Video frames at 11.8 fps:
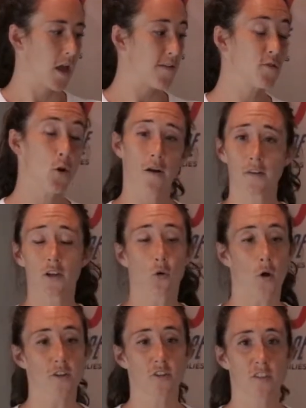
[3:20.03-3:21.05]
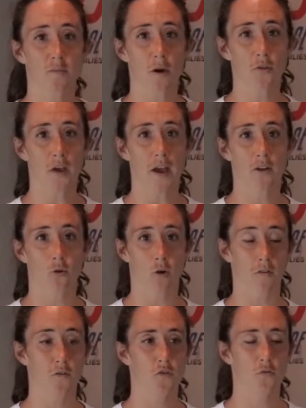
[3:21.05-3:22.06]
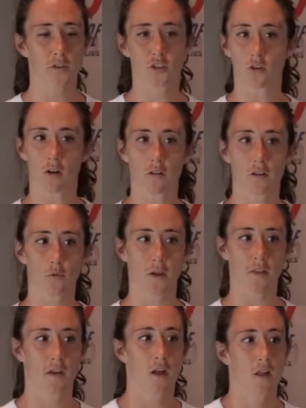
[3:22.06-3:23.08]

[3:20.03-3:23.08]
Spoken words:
If you have any questions about that, or if you've been struggling with